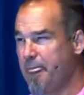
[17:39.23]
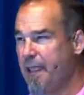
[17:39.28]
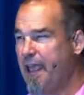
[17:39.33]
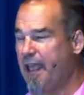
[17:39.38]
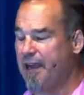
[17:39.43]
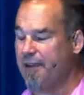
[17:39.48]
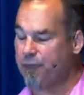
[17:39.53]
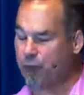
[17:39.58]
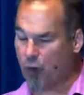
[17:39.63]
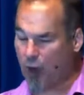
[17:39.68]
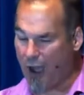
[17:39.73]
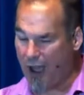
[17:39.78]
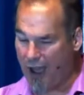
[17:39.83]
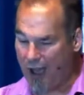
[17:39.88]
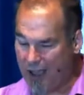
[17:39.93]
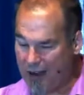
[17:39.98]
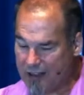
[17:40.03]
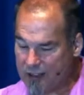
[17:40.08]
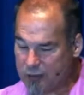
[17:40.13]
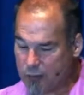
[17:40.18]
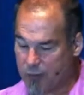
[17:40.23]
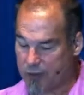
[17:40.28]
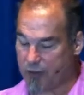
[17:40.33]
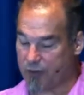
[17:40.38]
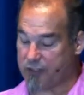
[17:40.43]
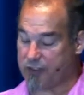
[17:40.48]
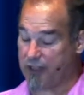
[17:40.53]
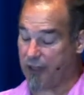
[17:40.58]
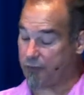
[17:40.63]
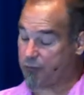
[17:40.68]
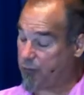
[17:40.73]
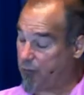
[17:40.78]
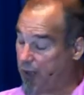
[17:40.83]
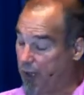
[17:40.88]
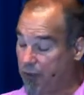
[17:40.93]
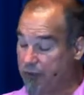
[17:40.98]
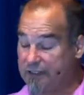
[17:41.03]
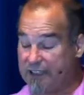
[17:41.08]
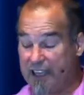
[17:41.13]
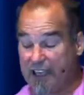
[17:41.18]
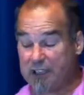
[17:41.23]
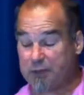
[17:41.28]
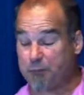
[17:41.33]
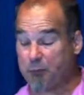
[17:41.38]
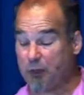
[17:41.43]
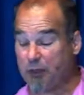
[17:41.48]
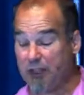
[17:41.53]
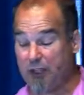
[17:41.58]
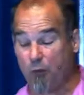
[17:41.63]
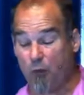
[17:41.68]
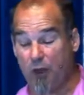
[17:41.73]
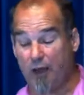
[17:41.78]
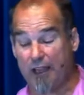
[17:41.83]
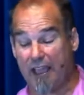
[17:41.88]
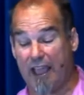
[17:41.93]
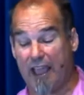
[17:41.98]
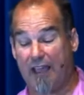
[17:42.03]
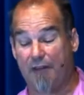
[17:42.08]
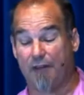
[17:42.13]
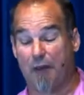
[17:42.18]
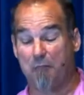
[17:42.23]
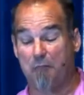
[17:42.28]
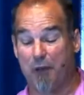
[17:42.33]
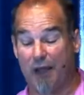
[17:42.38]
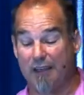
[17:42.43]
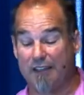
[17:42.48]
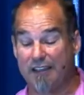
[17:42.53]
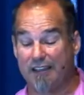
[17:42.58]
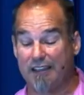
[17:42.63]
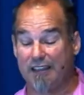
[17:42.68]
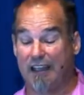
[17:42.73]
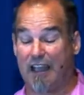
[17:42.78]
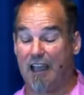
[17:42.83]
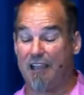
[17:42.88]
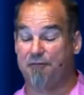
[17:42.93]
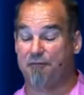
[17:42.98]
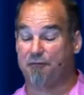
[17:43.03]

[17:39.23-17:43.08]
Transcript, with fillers: And if we're honest with ourselves, we all desperately want to have abundant life